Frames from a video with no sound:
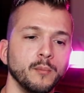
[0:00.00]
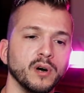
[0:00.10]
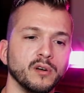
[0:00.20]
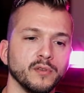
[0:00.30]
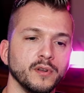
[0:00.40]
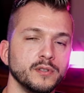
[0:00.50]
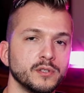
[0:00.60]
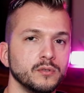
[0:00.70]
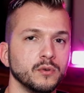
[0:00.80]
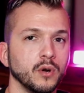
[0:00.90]
But for those
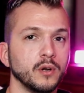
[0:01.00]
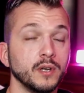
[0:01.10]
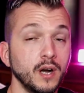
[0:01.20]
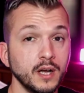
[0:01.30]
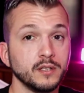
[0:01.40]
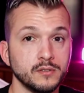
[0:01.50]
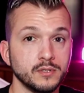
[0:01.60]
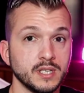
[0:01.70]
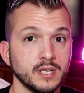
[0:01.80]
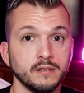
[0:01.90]
who are not
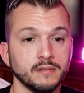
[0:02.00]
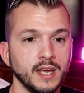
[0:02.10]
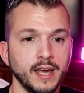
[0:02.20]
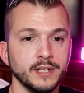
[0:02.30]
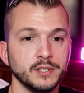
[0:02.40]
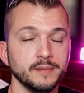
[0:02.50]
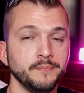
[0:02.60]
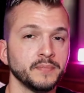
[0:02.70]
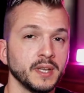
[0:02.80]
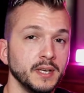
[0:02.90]
using the hatchet,
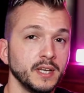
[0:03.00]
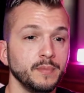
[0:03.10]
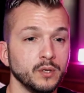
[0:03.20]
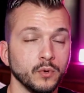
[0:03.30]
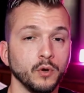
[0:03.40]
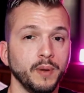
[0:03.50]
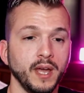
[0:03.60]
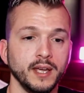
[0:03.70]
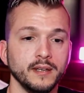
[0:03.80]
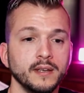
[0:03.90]
it can be a real
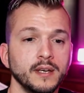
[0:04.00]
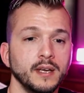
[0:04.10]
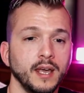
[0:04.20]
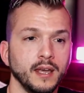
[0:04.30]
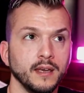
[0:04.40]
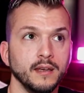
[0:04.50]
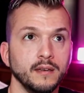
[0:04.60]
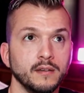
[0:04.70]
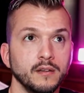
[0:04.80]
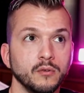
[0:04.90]
pain.
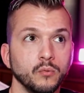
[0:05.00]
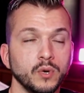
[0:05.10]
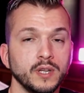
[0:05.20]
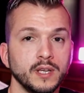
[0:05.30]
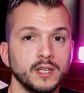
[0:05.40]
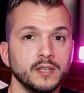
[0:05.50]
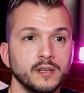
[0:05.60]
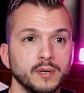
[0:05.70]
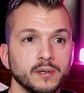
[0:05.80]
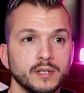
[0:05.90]
And, really the
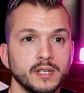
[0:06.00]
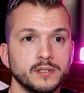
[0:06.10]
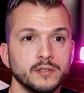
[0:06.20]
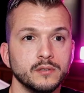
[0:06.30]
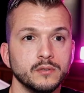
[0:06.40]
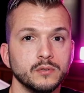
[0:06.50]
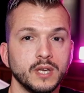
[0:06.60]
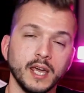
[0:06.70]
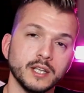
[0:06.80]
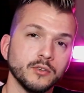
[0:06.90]
ability to
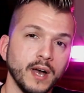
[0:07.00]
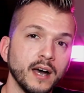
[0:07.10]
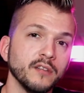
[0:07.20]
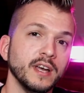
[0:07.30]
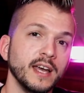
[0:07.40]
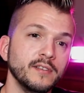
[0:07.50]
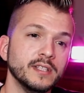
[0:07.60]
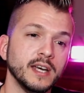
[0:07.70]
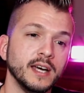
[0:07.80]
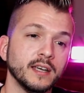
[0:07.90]
cancel out of a heavy
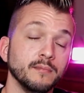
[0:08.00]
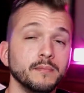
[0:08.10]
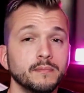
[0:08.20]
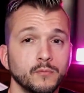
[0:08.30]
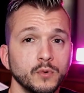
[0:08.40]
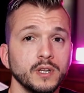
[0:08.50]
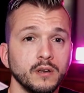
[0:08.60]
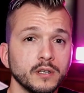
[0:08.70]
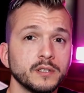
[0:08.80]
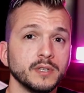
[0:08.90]
attack can really
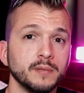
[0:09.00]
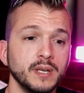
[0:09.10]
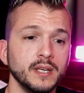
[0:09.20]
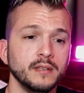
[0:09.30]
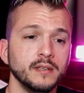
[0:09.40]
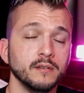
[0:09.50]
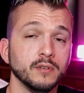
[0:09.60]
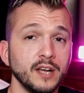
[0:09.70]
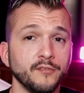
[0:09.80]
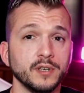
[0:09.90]
ultimately mean,
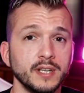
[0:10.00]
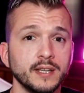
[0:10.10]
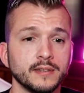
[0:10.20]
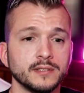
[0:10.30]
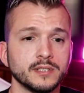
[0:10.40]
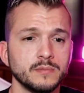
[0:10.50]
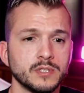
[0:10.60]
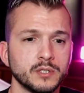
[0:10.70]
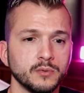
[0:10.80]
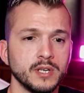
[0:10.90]
life or death in some
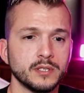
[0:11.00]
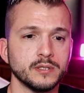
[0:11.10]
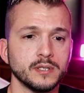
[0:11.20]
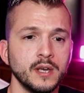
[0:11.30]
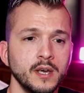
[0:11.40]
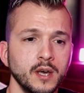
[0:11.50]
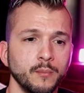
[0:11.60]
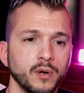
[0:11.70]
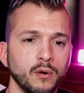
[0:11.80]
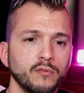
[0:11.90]
situations.
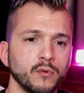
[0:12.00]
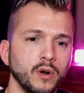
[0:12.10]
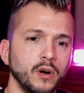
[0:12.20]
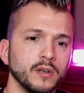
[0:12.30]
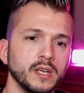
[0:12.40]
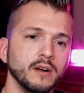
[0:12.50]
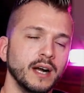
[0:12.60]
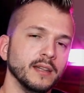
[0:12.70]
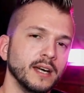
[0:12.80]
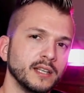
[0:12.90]
But overall,
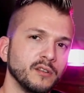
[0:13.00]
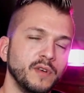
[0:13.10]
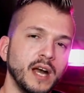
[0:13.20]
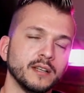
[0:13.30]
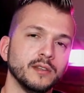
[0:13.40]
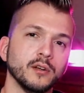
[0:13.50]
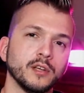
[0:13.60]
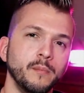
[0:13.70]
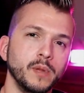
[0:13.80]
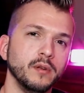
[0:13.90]
I like the fact that they're
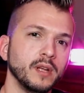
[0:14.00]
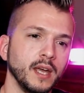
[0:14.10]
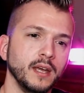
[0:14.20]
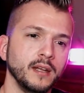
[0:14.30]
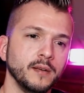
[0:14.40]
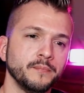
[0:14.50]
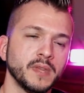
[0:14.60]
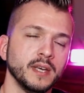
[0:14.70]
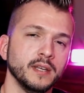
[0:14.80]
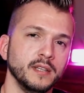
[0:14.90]
communicating
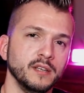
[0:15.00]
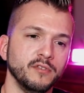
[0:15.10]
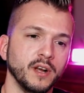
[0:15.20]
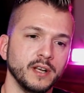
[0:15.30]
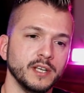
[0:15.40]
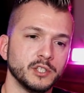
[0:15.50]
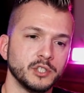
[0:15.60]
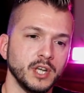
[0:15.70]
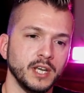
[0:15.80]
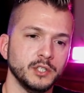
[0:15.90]
the various
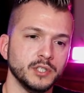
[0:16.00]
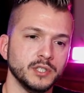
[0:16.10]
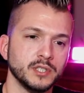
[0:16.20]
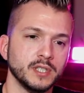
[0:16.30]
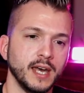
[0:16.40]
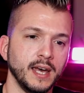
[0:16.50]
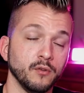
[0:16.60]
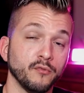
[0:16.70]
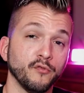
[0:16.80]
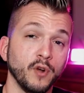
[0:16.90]
changes that
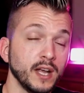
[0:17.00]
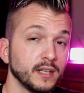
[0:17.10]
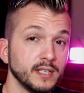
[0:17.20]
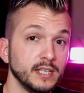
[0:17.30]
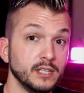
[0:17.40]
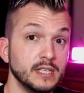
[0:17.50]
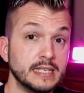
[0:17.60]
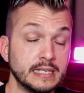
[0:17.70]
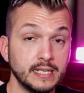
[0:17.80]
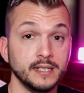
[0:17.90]
frankly
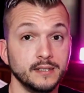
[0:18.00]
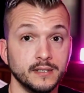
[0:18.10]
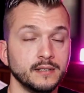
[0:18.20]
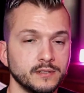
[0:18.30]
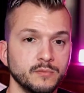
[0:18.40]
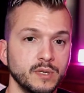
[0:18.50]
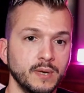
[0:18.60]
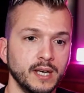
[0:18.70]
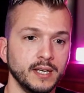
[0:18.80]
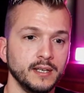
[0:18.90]
need to be
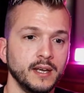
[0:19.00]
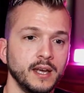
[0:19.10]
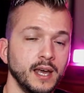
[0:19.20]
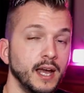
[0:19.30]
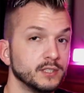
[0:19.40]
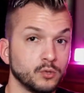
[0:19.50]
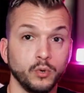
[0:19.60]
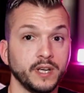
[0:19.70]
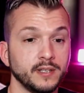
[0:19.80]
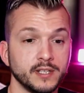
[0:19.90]
made as
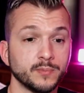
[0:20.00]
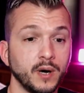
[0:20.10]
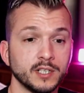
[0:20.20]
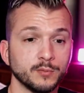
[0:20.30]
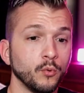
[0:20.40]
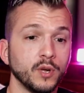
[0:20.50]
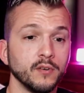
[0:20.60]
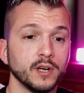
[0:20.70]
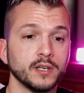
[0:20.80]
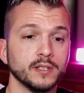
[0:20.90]
quickly as possible
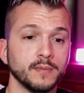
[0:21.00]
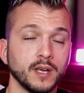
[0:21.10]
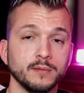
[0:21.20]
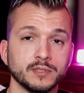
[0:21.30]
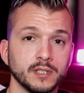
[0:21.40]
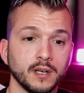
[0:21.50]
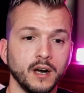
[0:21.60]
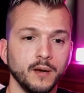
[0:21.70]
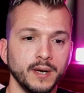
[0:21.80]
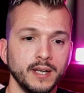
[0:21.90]
whenever it comes to the
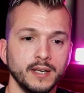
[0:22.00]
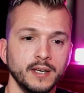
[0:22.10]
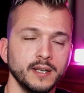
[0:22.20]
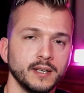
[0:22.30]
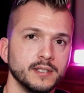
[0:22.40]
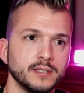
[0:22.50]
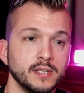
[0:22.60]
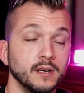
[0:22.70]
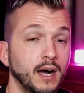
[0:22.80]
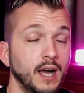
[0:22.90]
combat. Because,
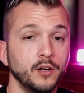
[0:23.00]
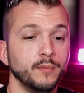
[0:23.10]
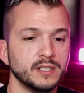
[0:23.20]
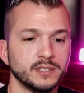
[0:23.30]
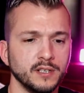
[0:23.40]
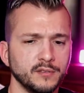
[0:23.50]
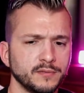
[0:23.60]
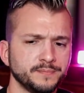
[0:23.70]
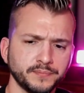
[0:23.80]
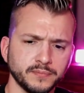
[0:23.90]
I know
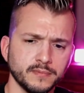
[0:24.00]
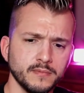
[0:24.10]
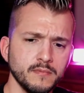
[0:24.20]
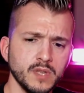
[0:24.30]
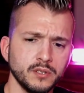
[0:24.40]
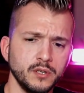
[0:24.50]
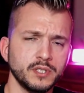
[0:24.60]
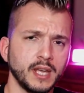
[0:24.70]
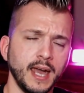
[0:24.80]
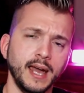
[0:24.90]
myself,
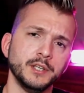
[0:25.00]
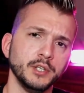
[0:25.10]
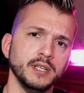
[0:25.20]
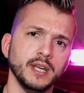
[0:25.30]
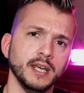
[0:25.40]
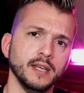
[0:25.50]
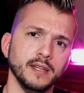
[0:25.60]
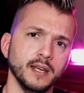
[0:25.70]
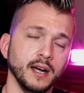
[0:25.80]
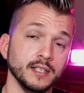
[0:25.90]
using hatchet and
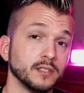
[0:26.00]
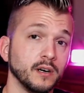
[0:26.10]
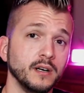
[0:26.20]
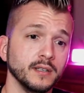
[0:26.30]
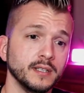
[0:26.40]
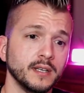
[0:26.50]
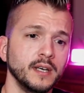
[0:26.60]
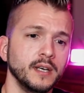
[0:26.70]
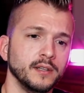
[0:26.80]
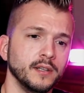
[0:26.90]
the ice gauntlet,
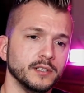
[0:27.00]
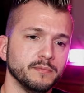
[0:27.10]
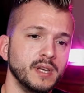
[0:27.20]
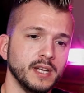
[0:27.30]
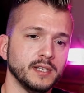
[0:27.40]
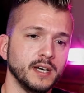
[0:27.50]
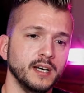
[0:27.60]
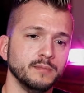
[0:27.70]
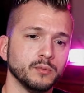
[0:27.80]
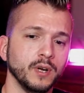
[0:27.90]
there's many
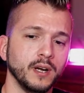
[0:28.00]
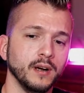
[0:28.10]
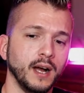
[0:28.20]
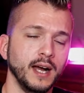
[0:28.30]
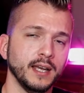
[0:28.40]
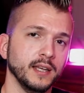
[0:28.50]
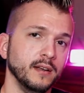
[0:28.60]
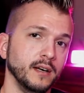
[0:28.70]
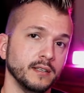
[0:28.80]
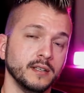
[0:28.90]
times where I cannot